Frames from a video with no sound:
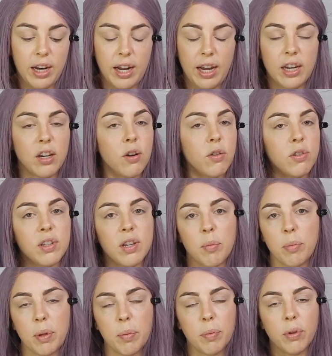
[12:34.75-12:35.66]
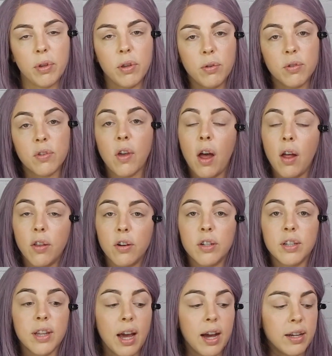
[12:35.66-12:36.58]
I know some people use
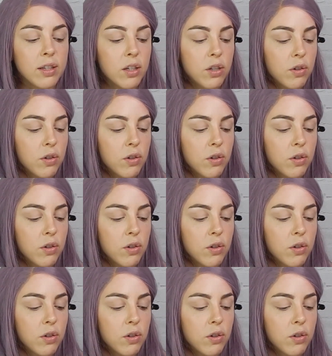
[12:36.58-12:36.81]
colors as a